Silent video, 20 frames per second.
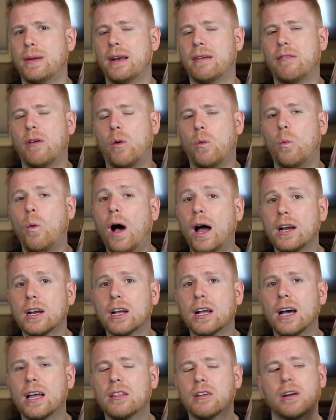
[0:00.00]
bit of a
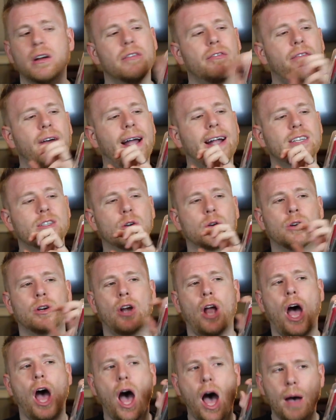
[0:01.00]
watercolor effect or
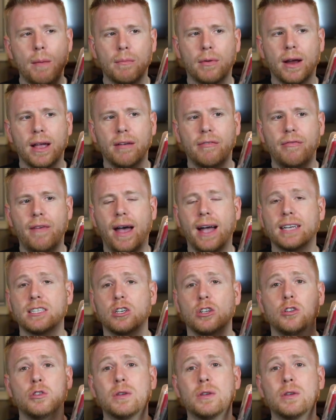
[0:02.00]
an ombre effect.